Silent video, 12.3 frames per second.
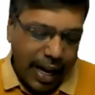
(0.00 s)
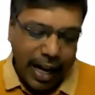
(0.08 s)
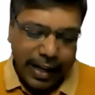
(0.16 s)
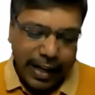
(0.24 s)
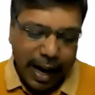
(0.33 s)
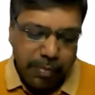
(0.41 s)

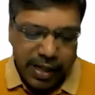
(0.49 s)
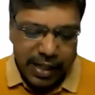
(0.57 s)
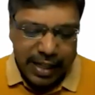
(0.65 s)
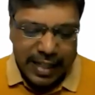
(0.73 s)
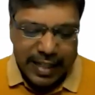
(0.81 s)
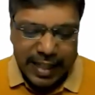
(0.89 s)
A rabbit
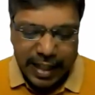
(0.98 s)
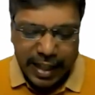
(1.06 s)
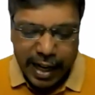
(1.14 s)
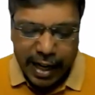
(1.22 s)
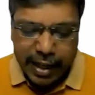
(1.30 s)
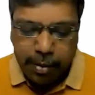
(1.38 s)
is
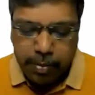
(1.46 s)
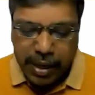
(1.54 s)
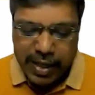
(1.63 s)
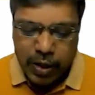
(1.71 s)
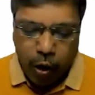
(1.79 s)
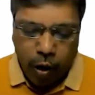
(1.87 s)
sitting at the
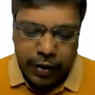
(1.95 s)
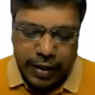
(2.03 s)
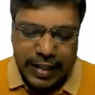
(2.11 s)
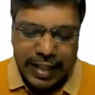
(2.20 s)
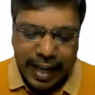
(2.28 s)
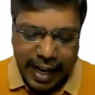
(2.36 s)
base of a
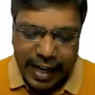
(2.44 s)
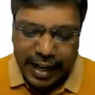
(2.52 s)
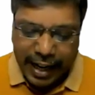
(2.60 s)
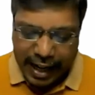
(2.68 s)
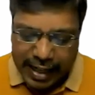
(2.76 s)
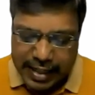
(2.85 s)

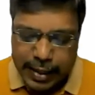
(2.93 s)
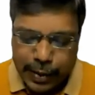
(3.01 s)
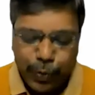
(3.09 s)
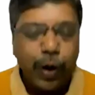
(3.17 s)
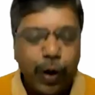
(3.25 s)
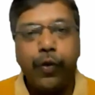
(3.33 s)
staircase
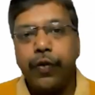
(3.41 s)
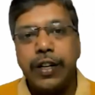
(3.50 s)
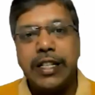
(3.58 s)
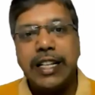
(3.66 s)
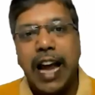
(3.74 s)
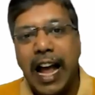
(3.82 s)

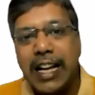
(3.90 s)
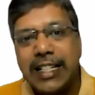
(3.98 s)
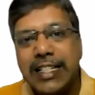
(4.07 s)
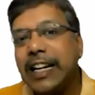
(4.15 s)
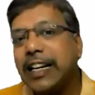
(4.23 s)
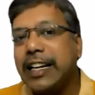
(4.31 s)
which
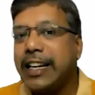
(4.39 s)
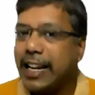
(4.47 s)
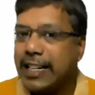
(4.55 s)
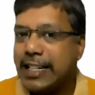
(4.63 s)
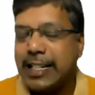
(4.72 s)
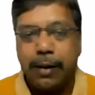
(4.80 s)
has
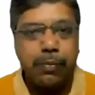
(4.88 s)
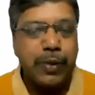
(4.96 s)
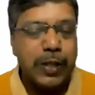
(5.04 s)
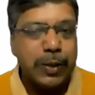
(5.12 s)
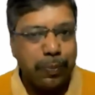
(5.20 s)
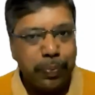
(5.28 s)
10
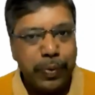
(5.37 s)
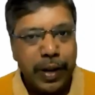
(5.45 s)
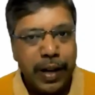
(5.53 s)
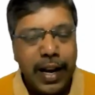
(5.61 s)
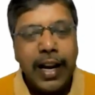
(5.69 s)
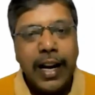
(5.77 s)
steps.
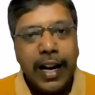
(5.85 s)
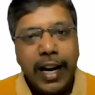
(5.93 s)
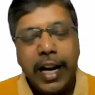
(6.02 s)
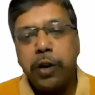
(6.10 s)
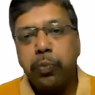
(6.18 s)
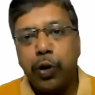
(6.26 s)

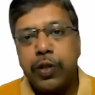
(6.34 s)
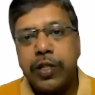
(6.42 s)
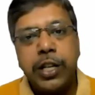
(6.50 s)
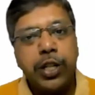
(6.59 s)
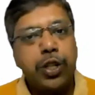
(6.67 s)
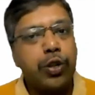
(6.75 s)
It
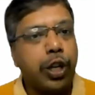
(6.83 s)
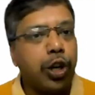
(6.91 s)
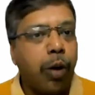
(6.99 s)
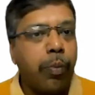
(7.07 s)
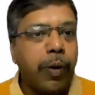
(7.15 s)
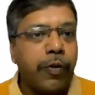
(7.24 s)
proceeds to the
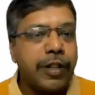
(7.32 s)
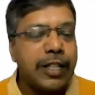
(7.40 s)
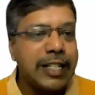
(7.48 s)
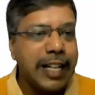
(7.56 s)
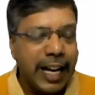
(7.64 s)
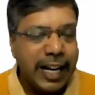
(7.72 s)
top of the
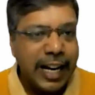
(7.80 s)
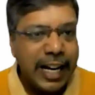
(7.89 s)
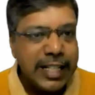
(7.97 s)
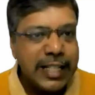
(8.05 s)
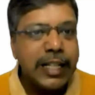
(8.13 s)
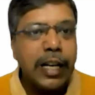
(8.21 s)

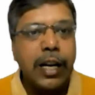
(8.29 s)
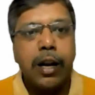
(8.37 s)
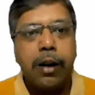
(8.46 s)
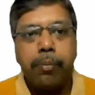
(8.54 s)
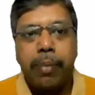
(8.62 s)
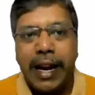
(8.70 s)
staircase
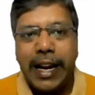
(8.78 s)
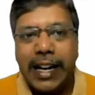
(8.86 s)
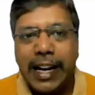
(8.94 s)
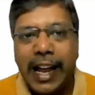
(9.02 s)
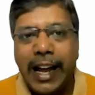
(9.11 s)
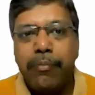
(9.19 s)
by
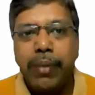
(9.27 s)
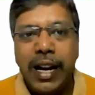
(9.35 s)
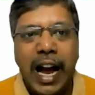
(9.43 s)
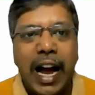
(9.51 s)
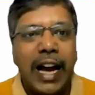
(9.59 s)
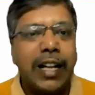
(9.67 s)

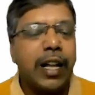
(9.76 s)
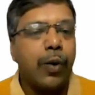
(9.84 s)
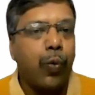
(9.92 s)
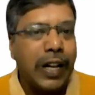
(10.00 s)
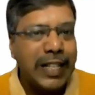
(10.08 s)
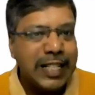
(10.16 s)
climbing either
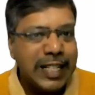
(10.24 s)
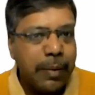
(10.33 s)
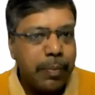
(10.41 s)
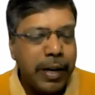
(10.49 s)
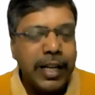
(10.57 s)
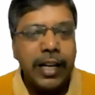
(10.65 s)
one
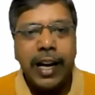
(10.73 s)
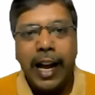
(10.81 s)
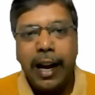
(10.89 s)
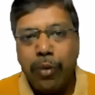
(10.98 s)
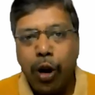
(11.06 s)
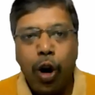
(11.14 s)
step at a
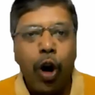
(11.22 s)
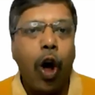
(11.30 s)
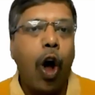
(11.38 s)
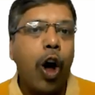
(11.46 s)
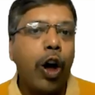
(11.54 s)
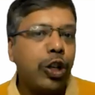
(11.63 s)
time
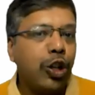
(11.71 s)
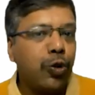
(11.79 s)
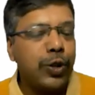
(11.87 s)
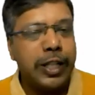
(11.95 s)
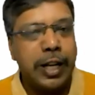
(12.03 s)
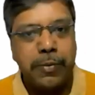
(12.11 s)
or
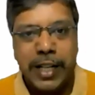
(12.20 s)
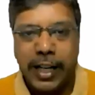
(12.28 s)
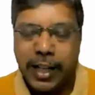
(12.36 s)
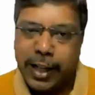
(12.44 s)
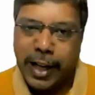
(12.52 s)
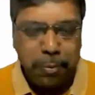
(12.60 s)
two steps
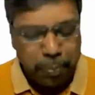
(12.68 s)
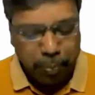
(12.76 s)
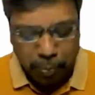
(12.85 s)
at a time.